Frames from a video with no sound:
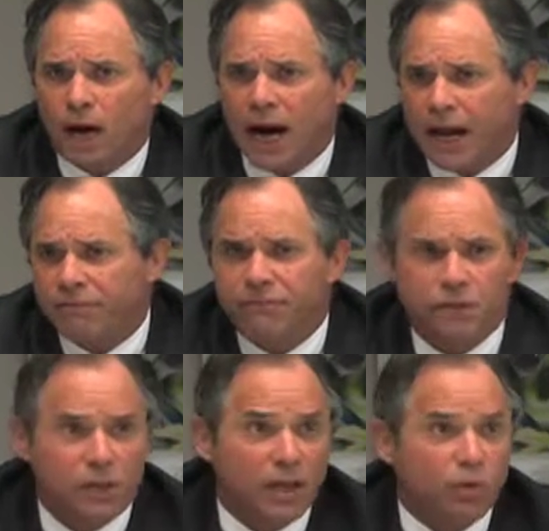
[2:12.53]
I
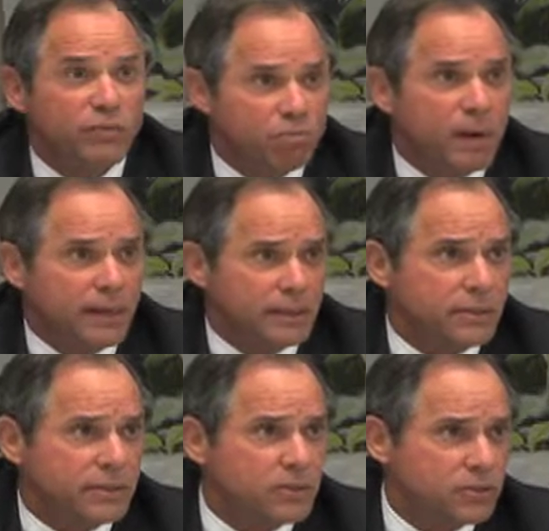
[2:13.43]
feel like we've
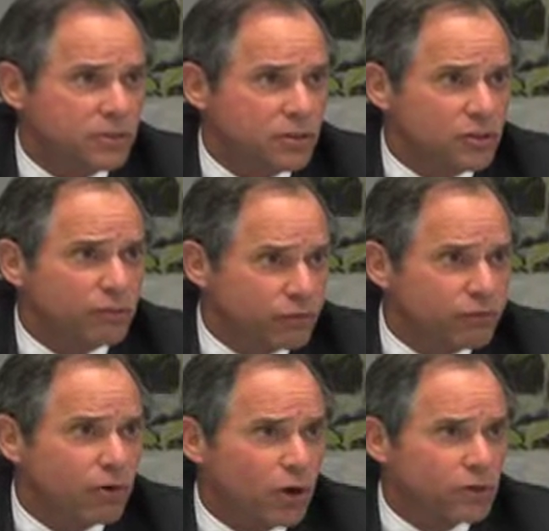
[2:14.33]
punted this decision for
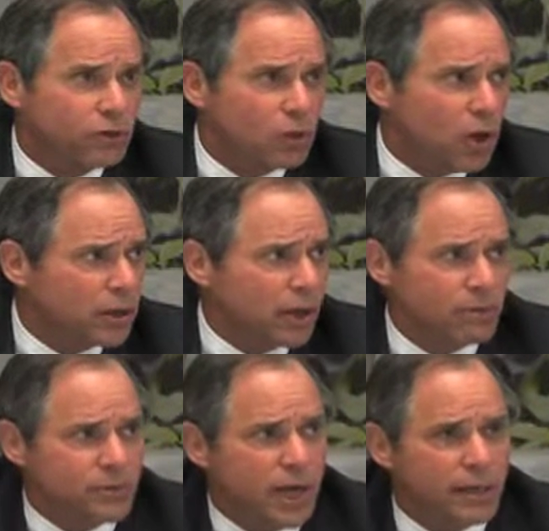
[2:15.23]
far too long. I
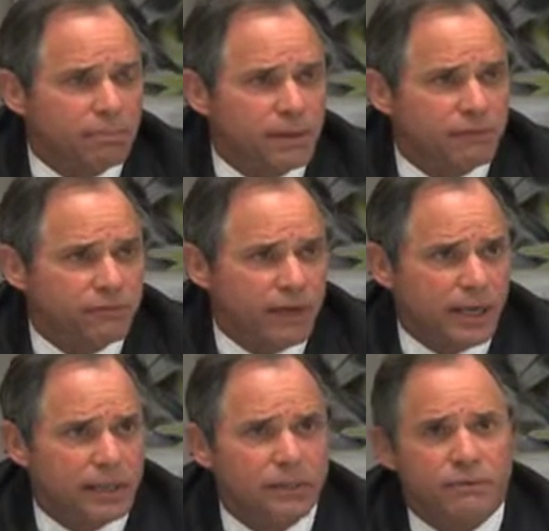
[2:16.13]
was not a big
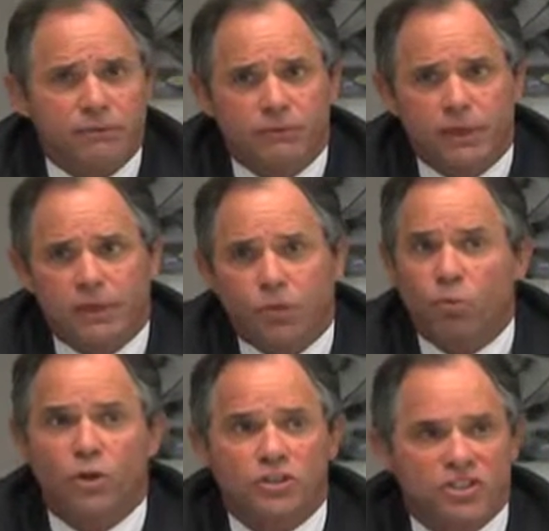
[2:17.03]
fan of the
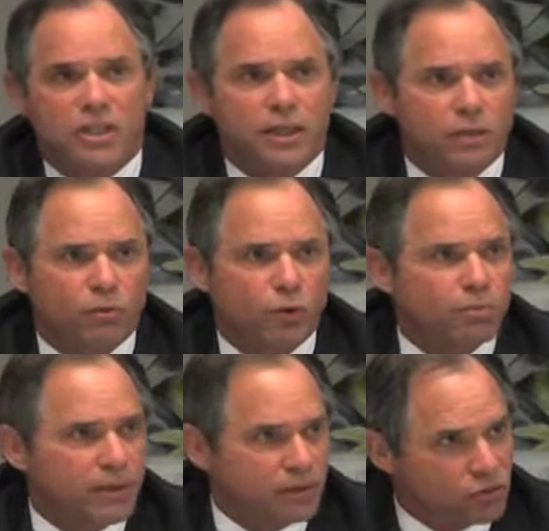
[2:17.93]
work study
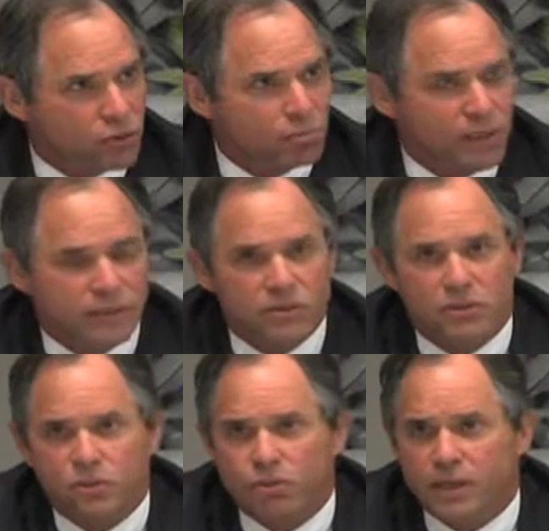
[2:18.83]
group that took place
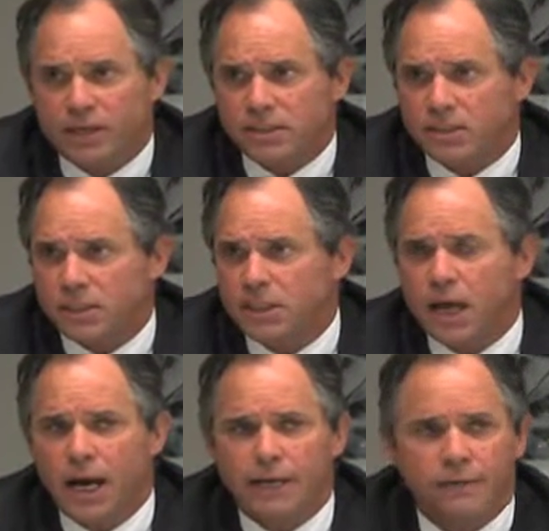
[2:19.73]
in
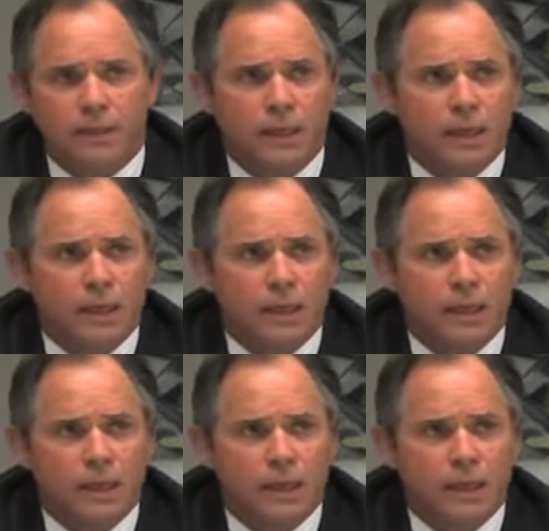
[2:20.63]
2009